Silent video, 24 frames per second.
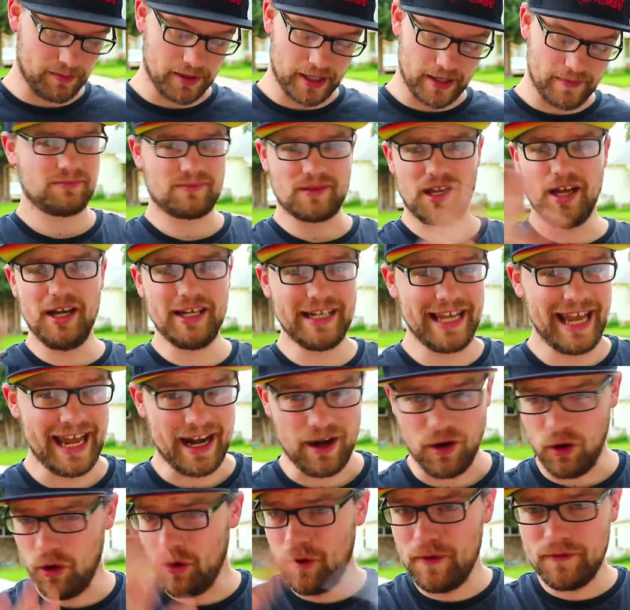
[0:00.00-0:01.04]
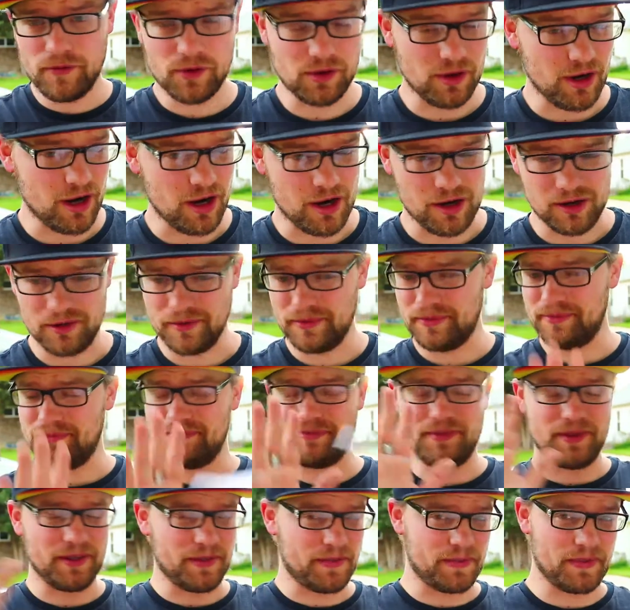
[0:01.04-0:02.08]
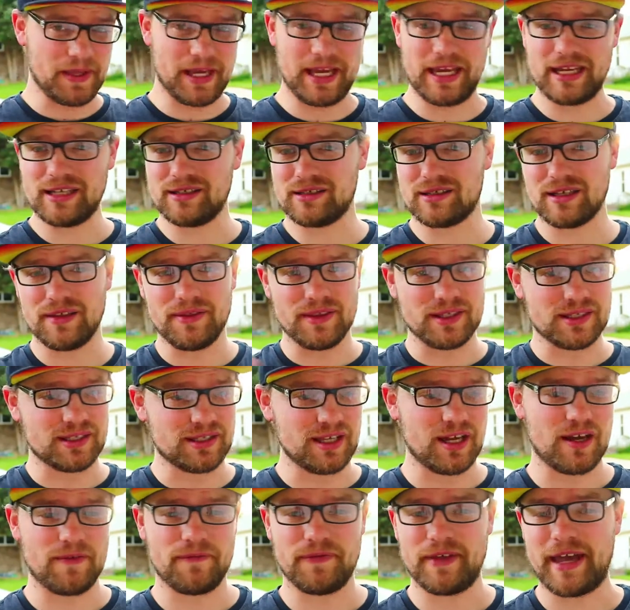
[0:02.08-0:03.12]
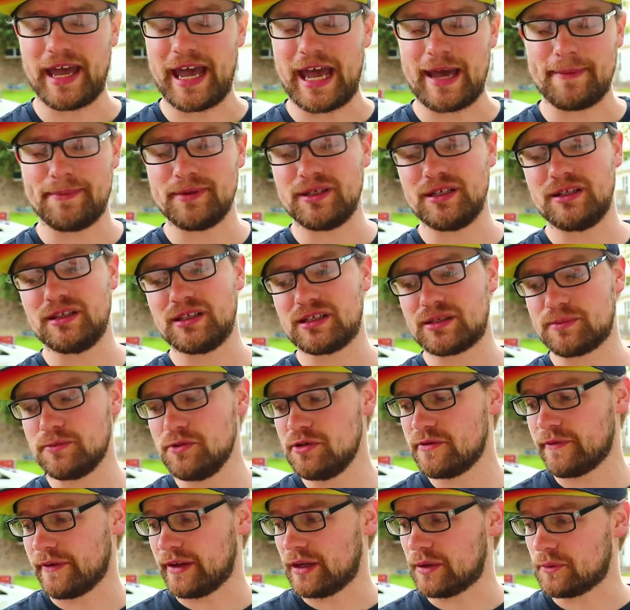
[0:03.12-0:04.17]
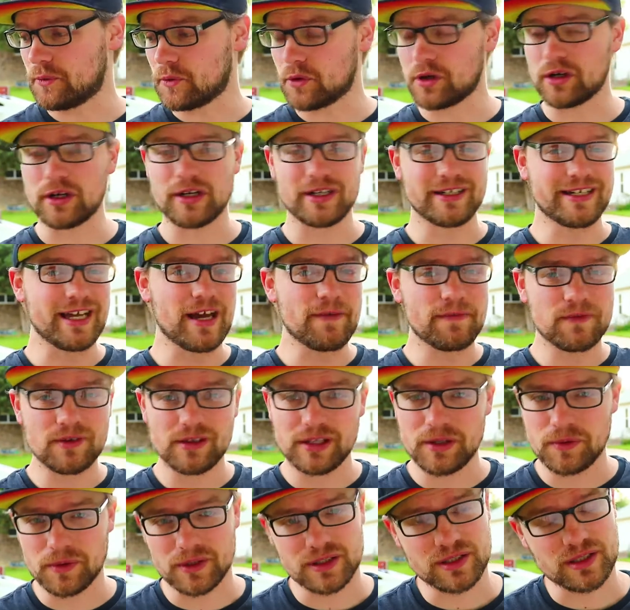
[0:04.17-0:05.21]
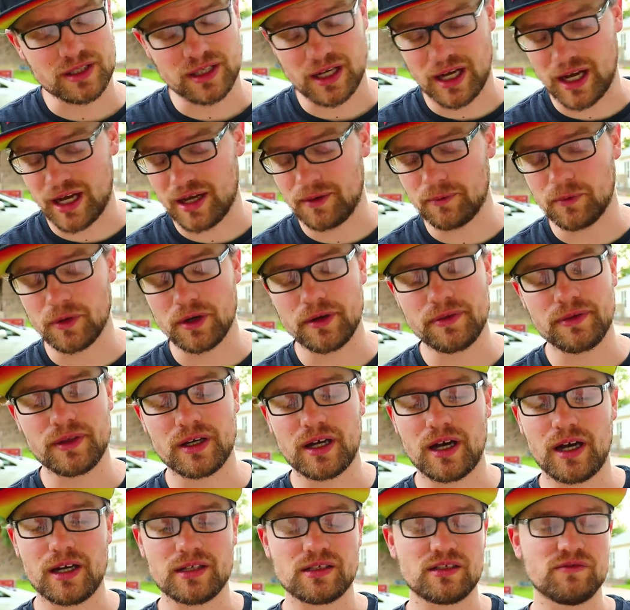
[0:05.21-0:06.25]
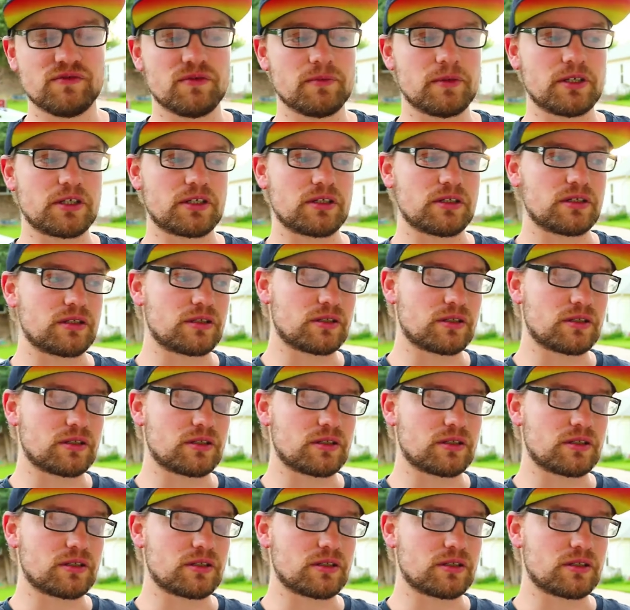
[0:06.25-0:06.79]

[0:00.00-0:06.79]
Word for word: But again, overall, the things and the stuff that happened in this movie were definitely worth the, co worth the cost of admission.